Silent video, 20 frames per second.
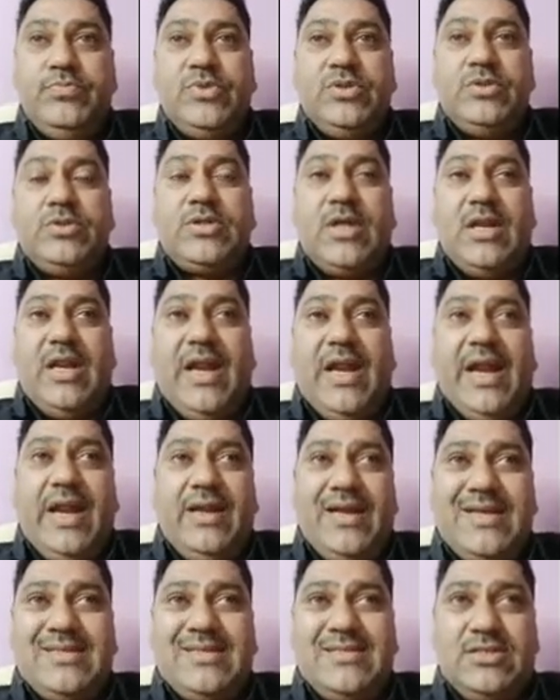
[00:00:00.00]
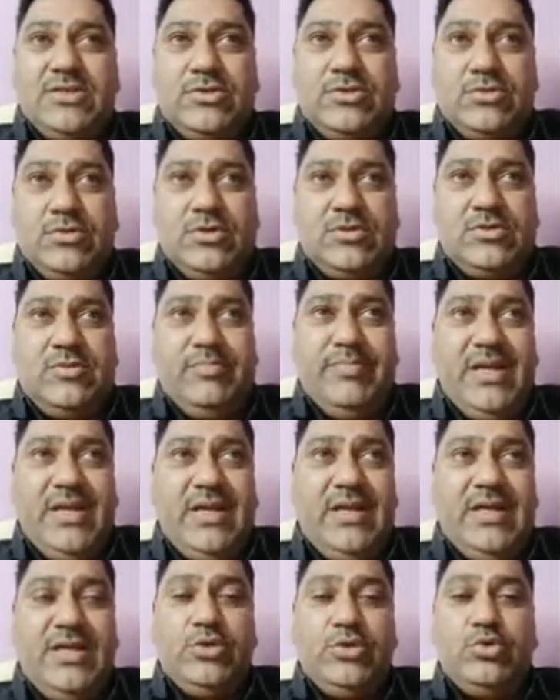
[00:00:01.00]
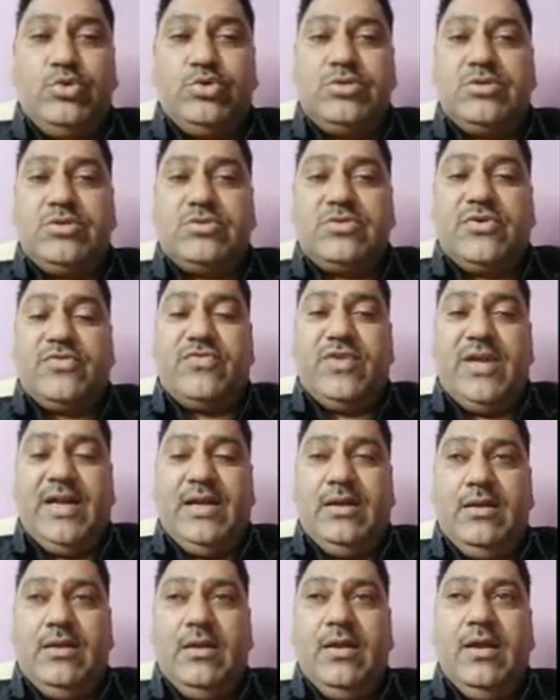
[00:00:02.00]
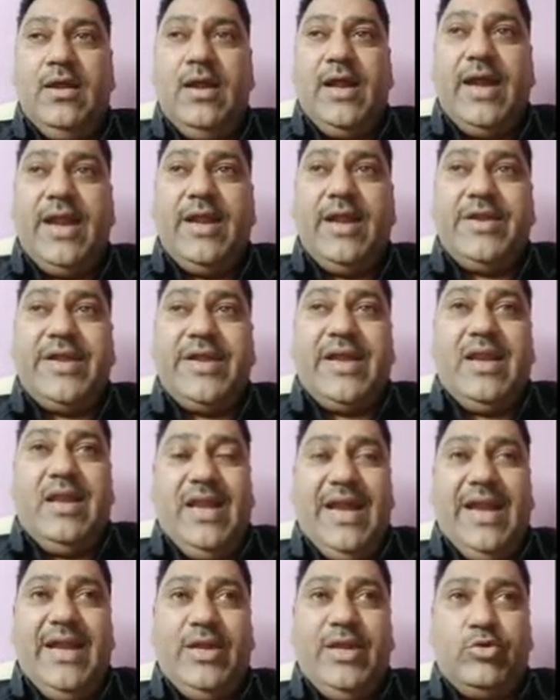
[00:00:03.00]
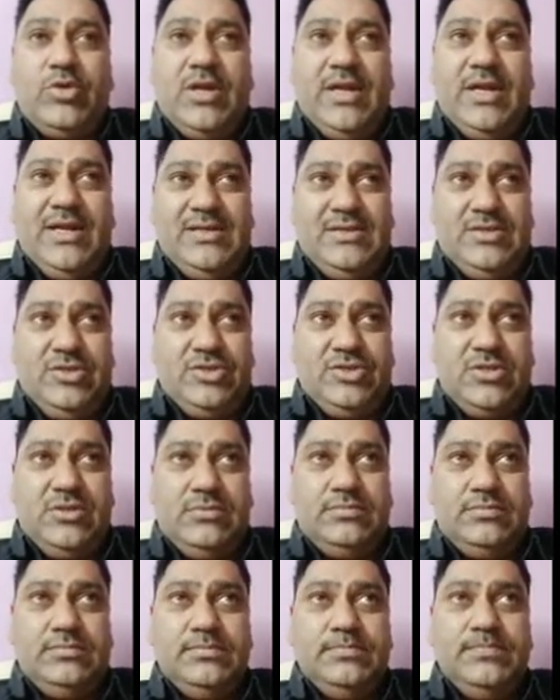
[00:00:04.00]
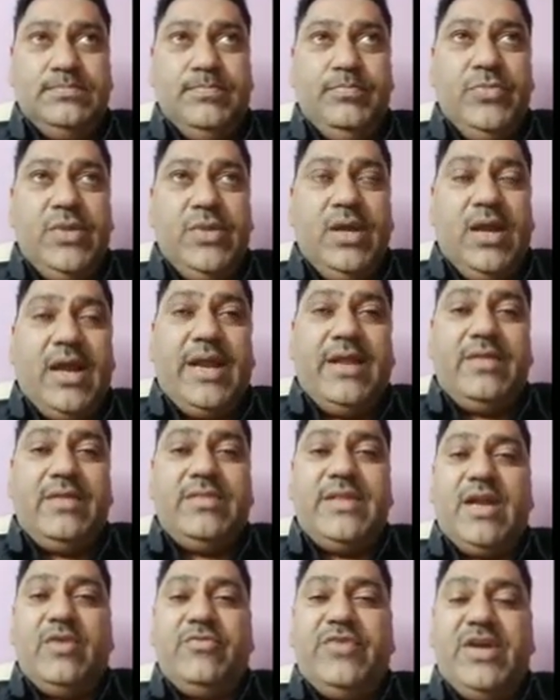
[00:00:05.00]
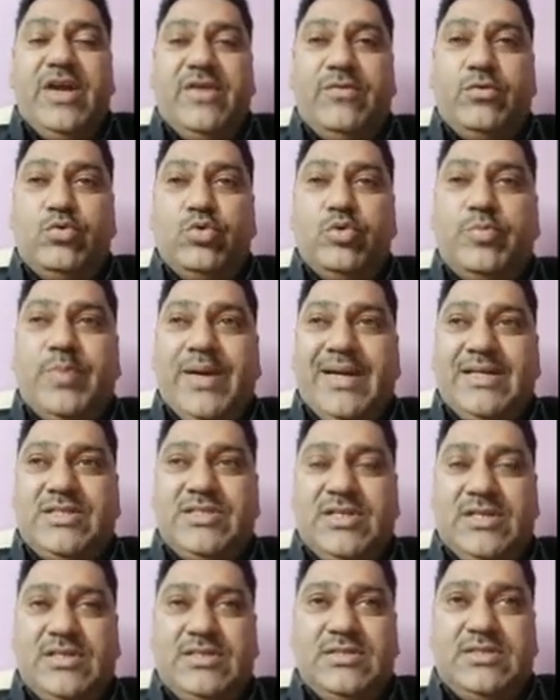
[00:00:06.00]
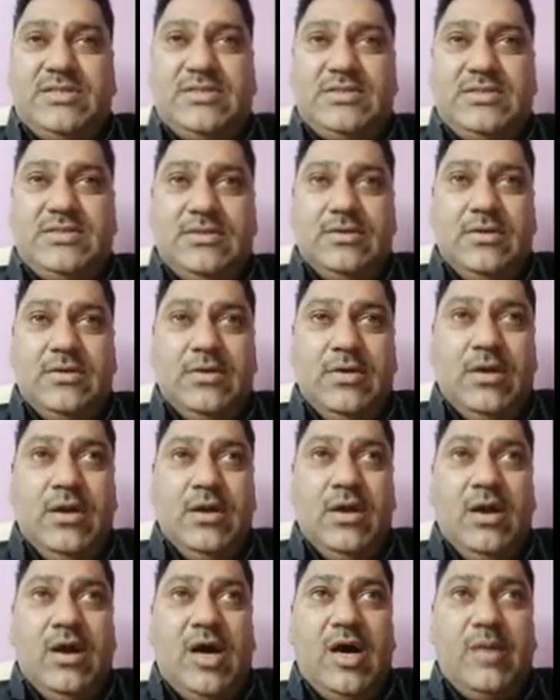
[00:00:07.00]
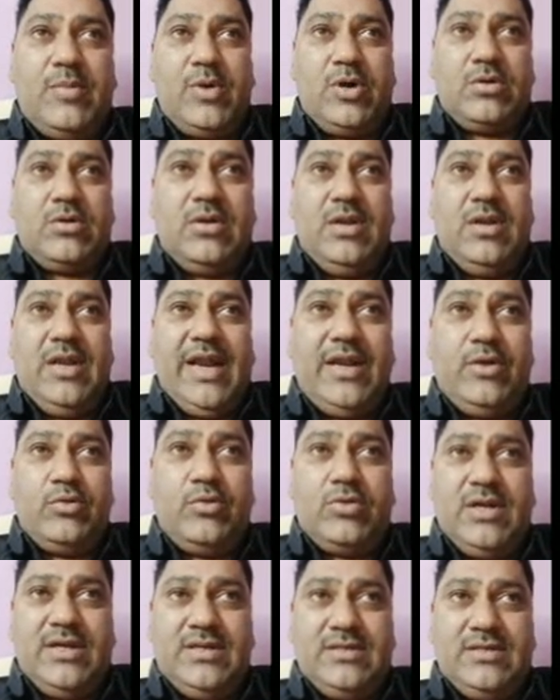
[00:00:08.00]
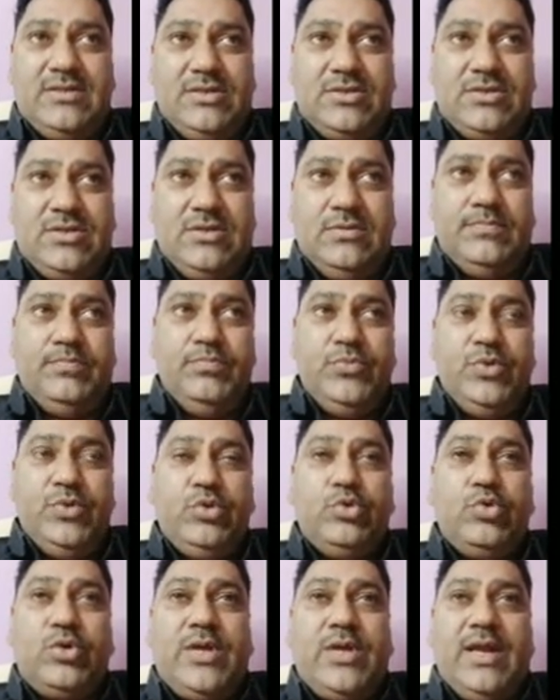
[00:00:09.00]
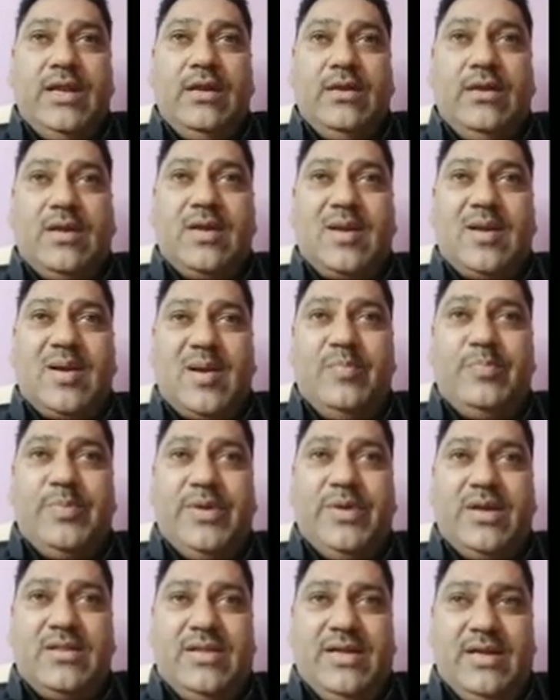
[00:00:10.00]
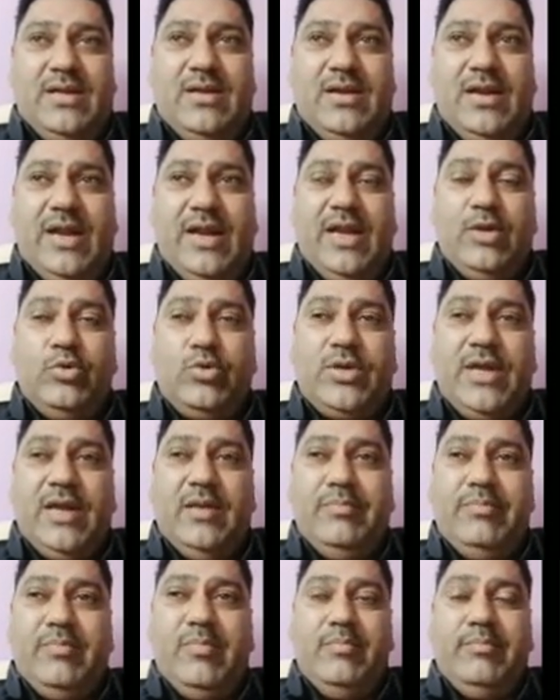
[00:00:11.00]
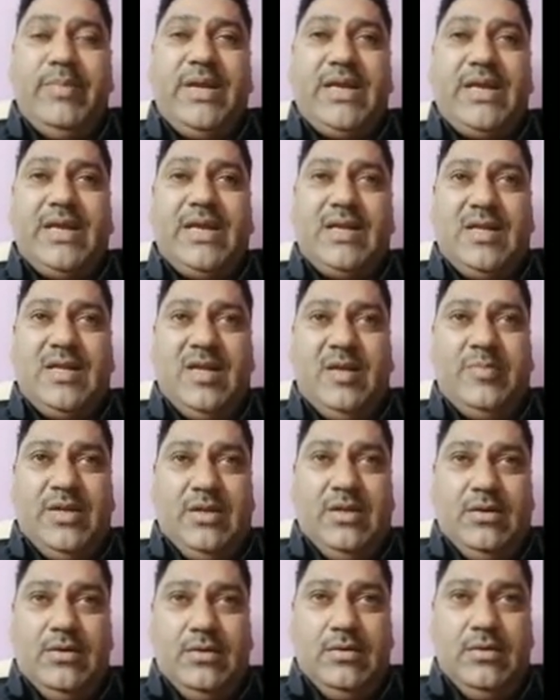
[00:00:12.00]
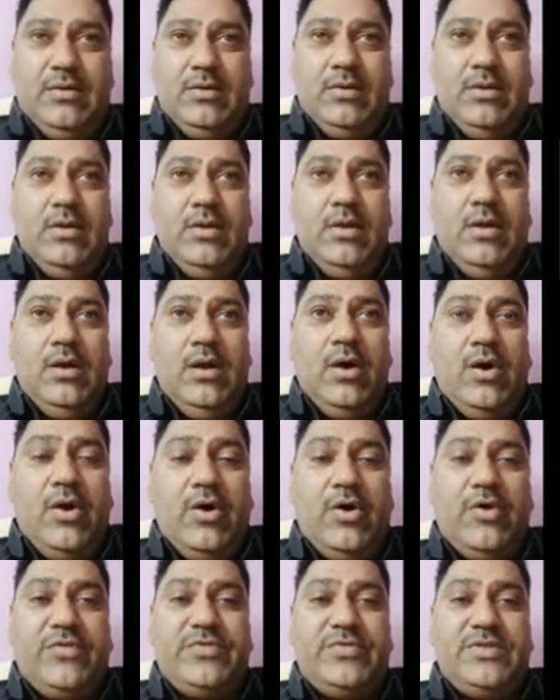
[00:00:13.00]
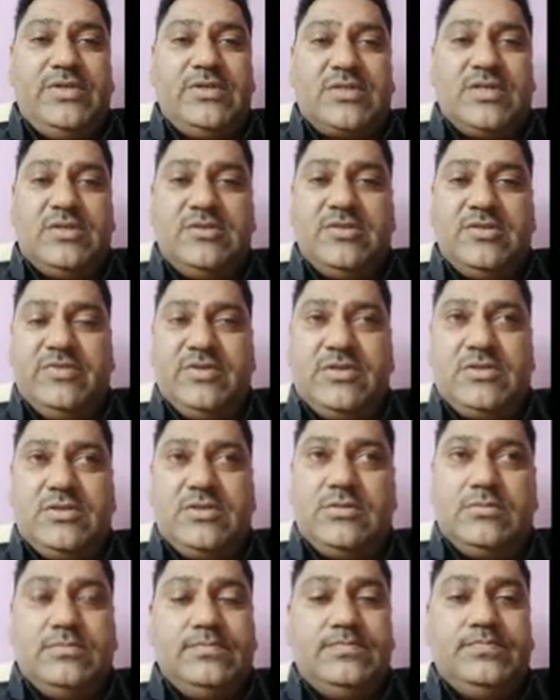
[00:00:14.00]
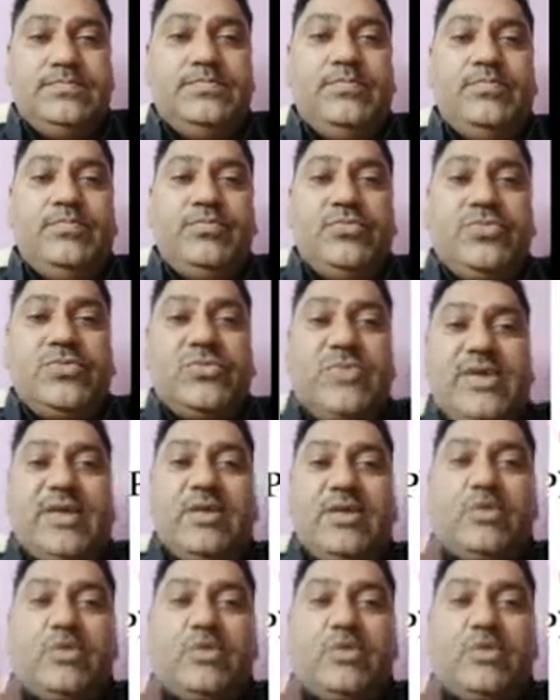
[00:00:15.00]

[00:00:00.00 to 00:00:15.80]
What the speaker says: the land as a resource, mainly uses of land and land utilization. And in that we have 2 pie charts about land utilization. You can compare that and you can make a table of this conservation. Thank you